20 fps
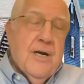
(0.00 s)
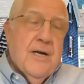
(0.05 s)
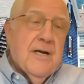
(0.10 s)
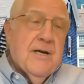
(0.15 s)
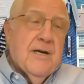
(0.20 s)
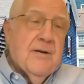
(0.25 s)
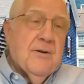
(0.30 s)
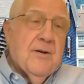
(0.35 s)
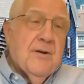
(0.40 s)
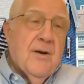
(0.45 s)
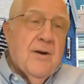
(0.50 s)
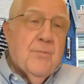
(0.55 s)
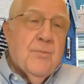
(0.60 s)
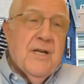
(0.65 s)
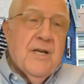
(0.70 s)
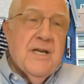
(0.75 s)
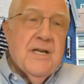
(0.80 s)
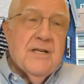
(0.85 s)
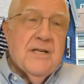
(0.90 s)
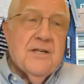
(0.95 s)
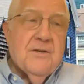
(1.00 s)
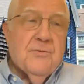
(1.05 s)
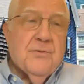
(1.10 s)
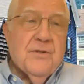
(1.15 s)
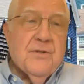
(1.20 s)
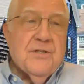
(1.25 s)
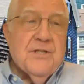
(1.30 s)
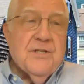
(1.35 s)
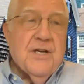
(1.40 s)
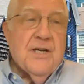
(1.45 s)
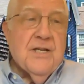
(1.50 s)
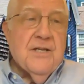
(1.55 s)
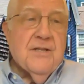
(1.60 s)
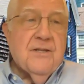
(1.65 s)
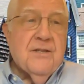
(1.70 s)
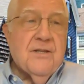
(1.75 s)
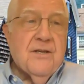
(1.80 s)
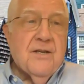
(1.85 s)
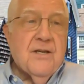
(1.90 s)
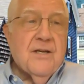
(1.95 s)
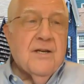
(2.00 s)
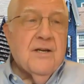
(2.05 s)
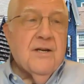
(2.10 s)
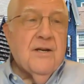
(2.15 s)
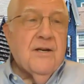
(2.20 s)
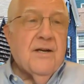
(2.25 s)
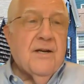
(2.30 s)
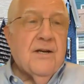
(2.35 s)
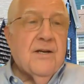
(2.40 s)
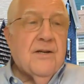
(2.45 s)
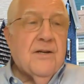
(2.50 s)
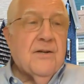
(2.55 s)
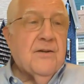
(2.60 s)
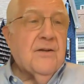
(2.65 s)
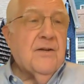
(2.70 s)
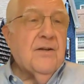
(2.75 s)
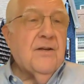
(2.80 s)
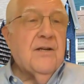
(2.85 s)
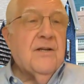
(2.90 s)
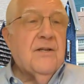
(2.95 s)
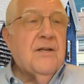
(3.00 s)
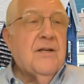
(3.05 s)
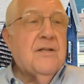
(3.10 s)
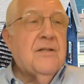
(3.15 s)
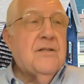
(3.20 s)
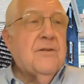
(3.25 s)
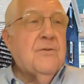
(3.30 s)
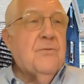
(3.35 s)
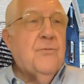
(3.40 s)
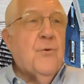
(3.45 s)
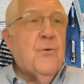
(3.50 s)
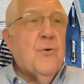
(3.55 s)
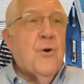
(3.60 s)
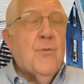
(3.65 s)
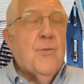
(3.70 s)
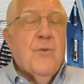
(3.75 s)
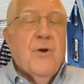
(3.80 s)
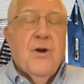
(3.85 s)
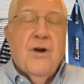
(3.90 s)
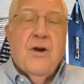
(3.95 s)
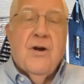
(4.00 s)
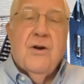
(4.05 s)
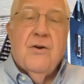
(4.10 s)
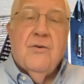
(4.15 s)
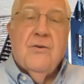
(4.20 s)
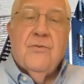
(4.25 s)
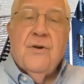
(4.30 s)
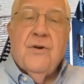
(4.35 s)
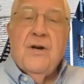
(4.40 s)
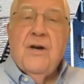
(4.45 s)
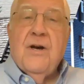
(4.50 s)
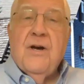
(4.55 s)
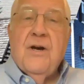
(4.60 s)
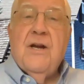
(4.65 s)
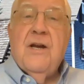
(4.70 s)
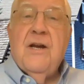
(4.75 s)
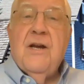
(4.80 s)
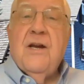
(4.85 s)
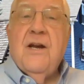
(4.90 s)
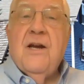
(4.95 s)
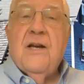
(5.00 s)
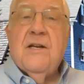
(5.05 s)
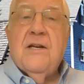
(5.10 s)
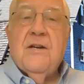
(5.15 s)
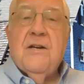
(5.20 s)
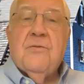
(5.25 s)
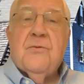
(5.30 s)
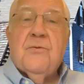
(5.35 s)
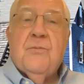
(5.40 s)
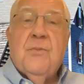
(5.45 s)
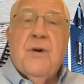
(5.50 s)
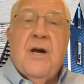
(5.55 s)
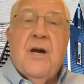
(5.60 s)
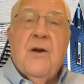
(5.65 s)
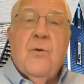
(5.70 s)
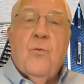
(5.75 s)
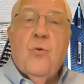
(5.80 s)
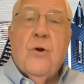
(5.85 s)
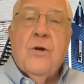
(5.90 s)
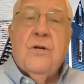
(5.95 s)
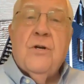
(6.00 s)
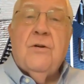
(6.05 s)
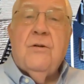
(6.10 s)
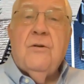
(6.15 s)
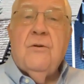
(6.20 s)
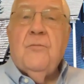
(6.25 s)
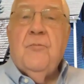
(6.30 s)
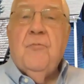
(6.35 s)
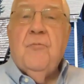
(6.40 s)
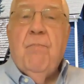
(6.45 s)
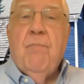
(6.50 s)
Uh, a planned gift is anything uh, in the form of a, a gift by will,